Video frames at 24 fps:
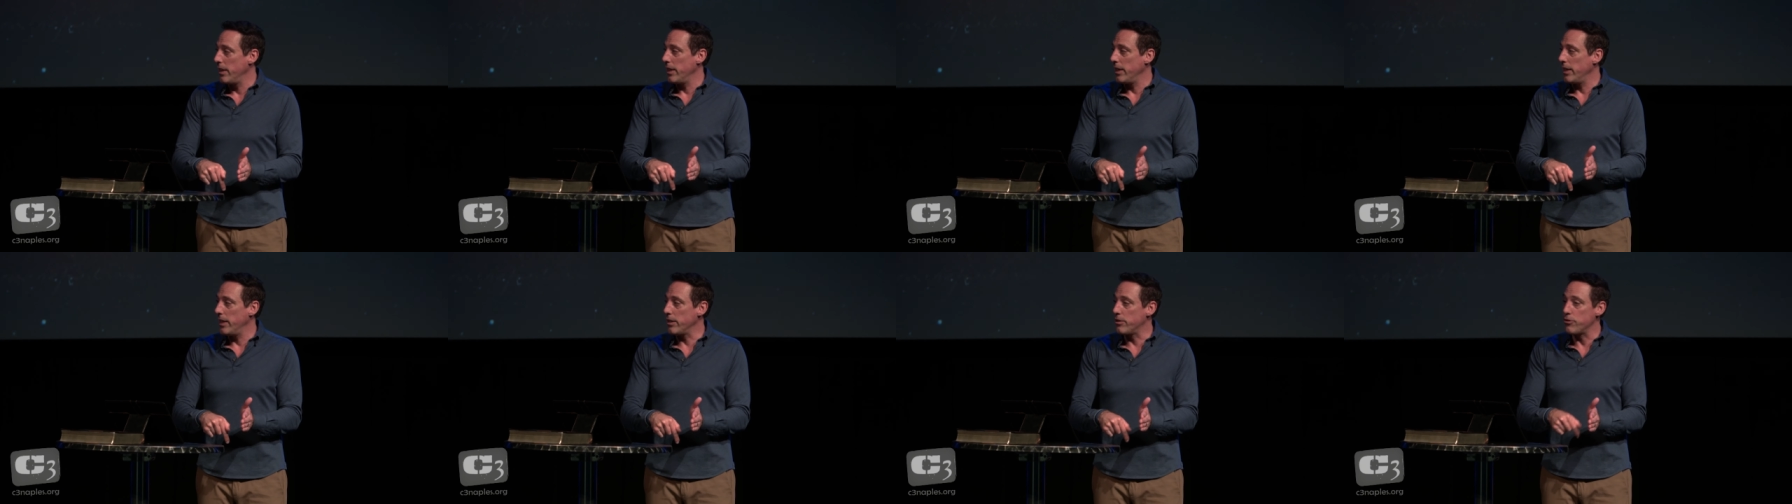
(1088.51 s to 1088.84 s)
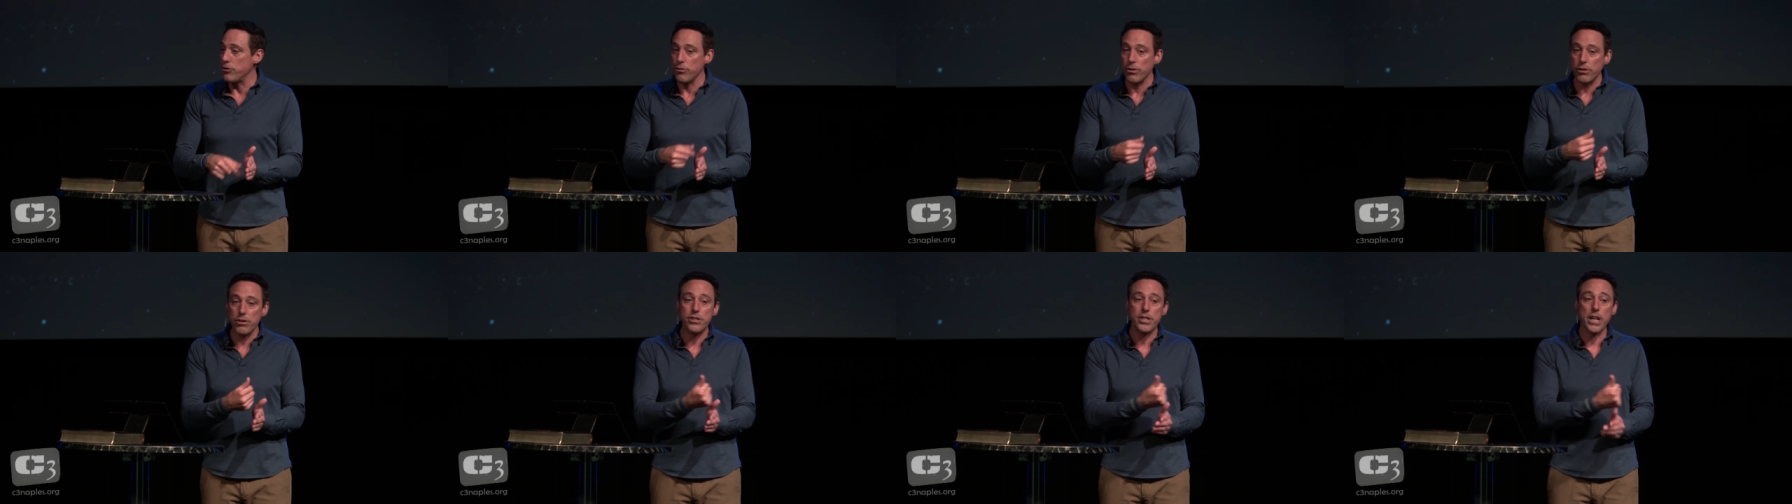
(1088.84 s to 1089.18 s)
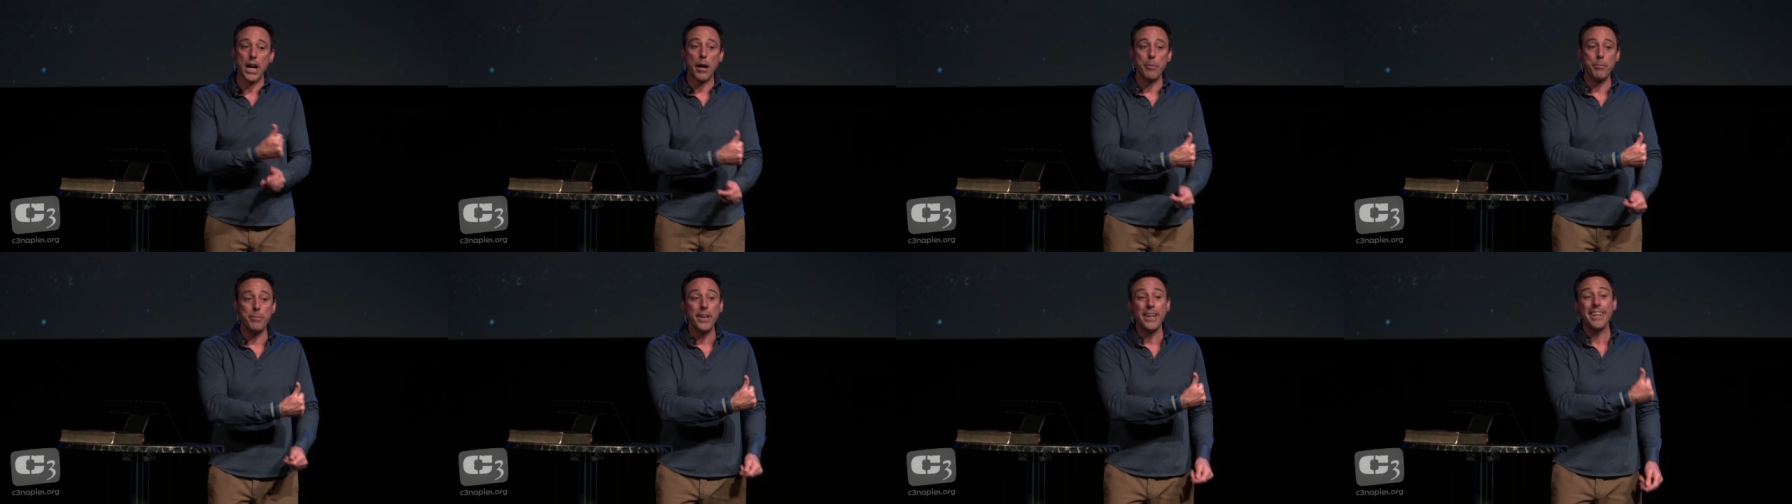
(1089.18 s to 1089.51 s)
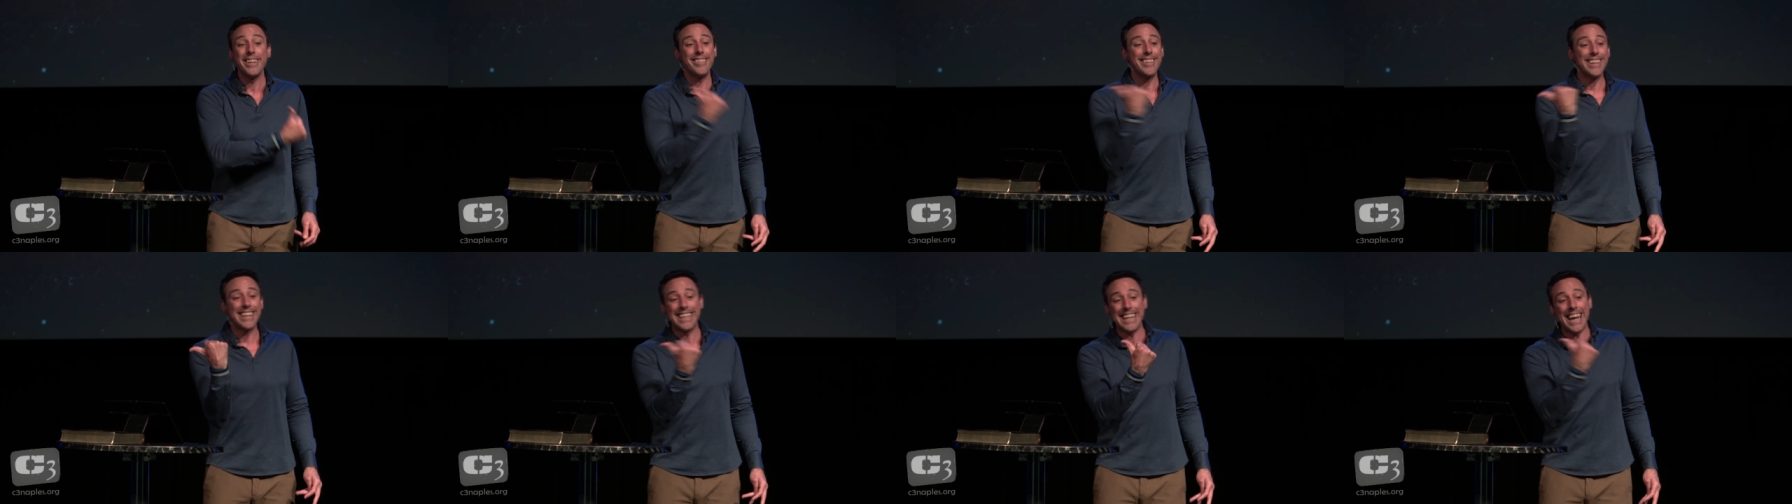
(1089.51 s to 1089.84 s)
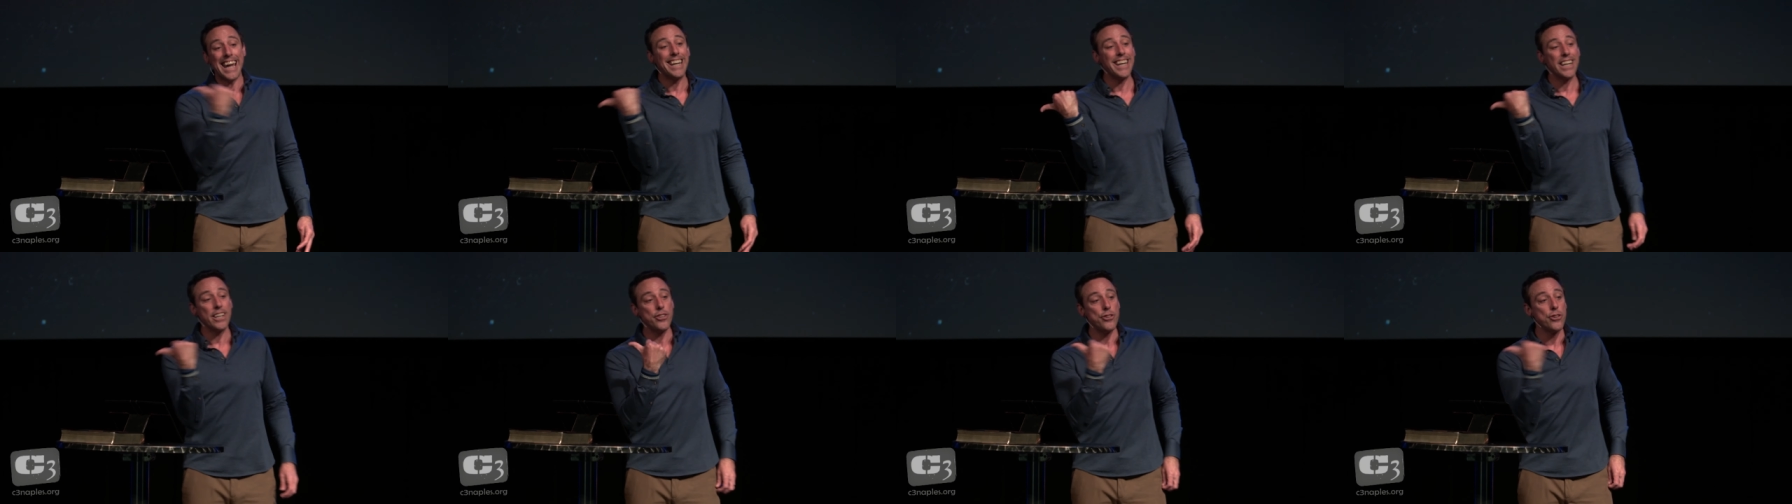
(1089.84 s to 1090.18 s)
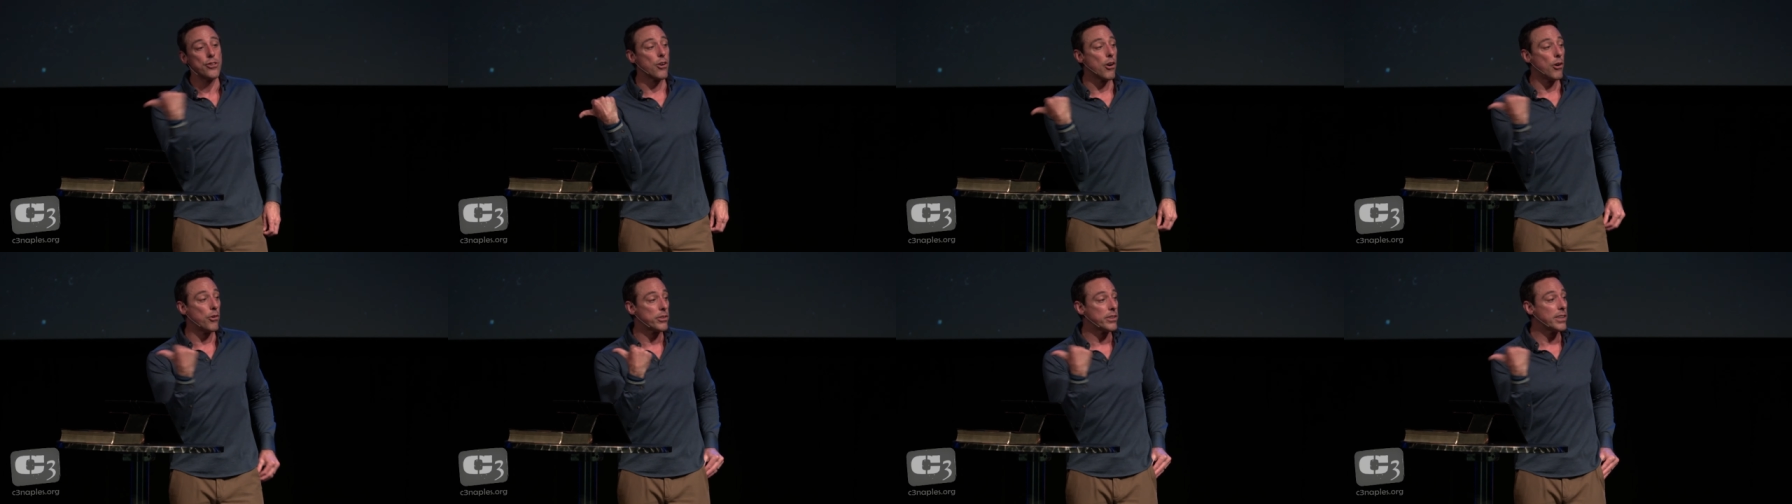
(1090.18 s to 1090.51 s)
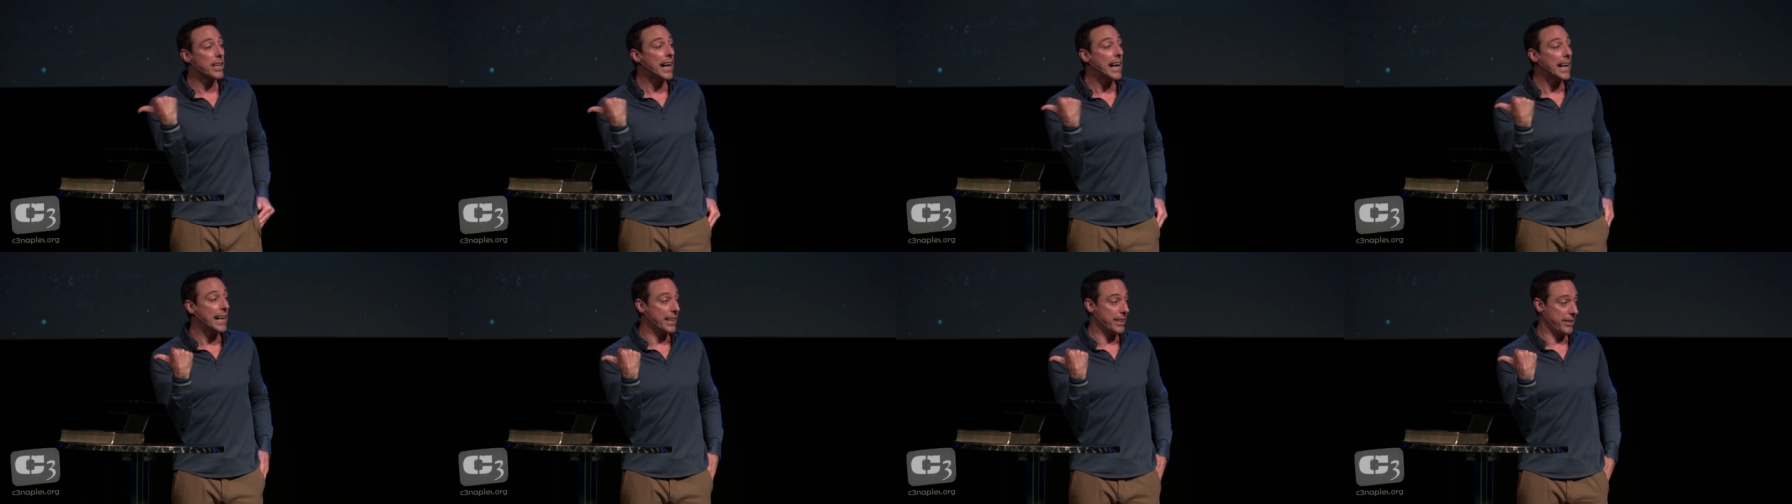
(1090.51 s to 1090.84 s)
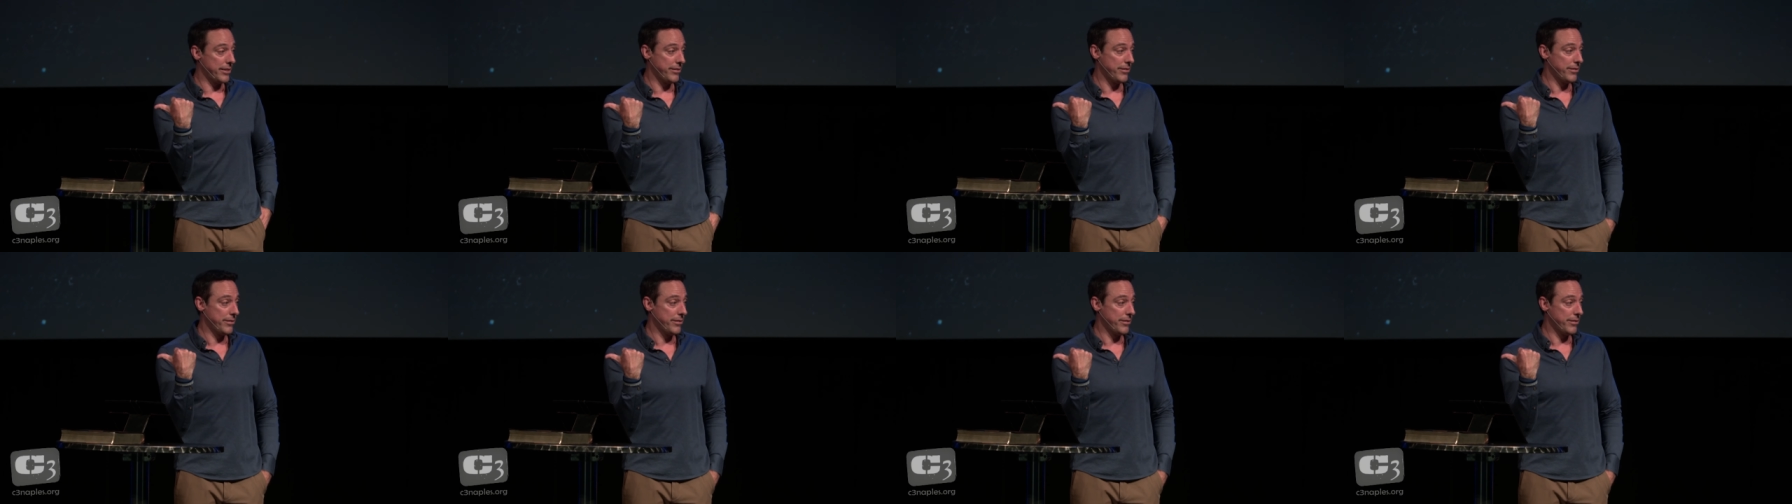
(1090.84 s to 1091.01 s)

It's your job to get in your own lane.